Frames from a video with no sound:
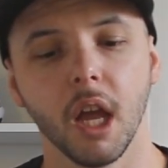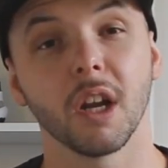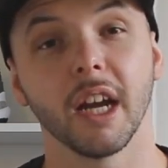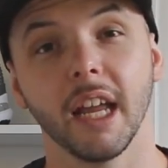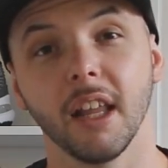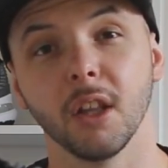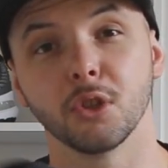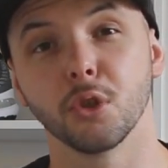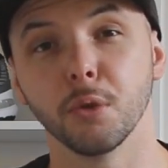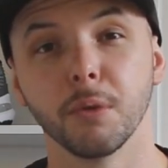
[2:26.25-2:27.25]
What I
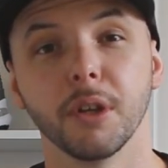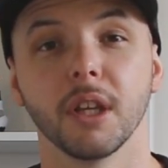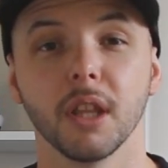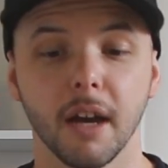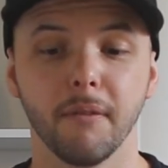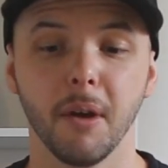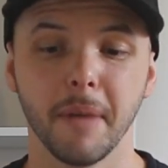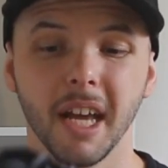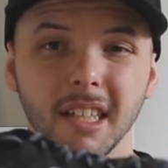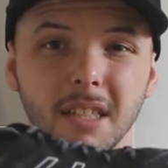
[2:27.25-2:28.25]
do really love
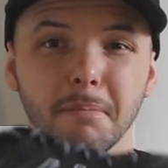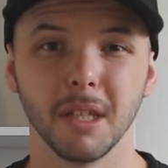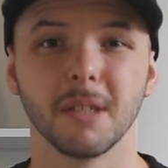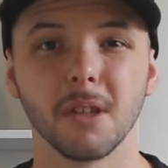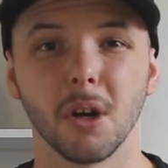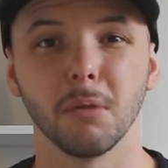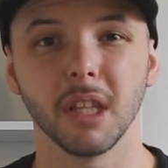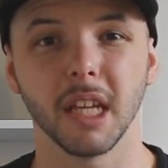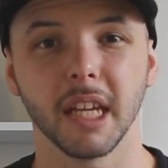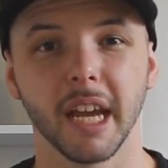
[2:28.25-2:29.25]
about this midsole
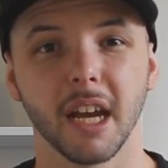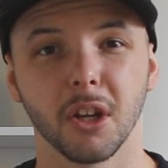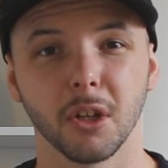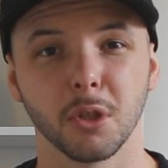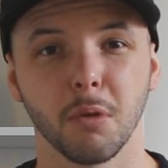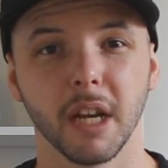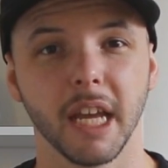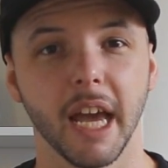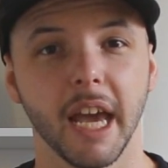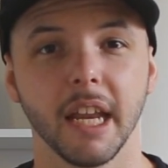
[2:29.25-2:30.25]
with the Kayano
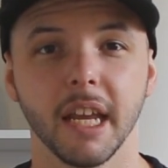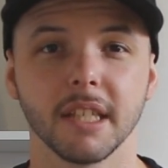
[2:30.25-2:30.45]
28